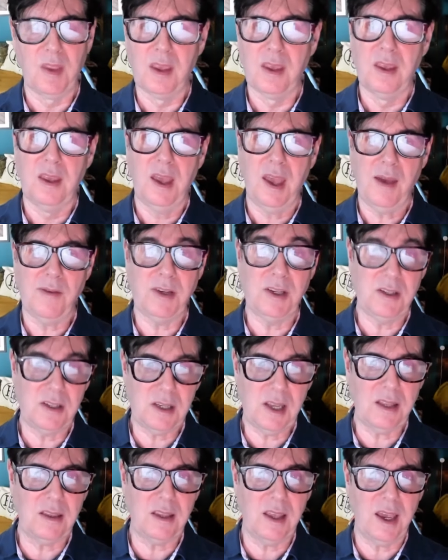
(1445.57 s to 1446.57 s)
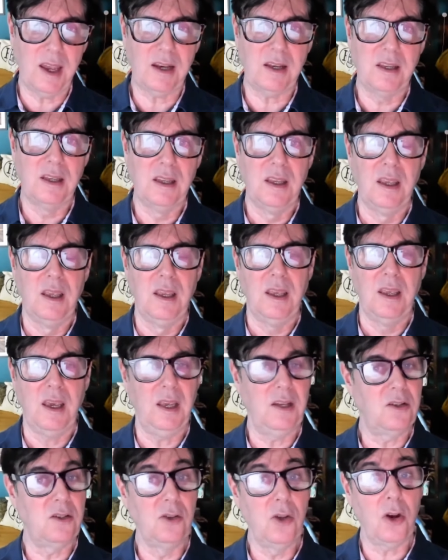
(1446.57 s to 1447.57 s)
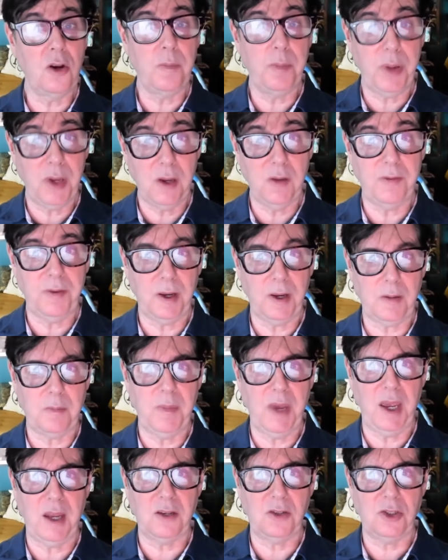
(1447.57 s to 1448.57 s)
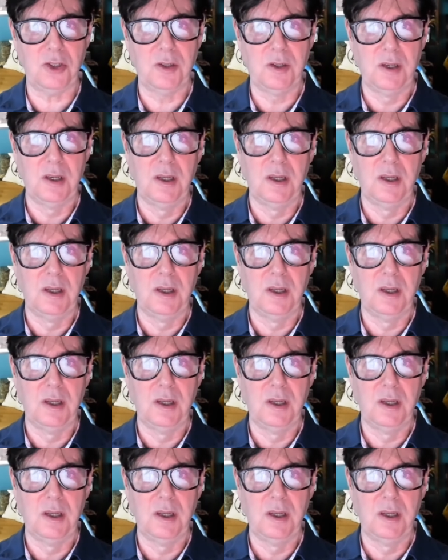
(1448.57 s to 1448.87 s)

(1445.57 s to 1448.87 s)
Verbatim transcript: Having said that, it's not a perfect match.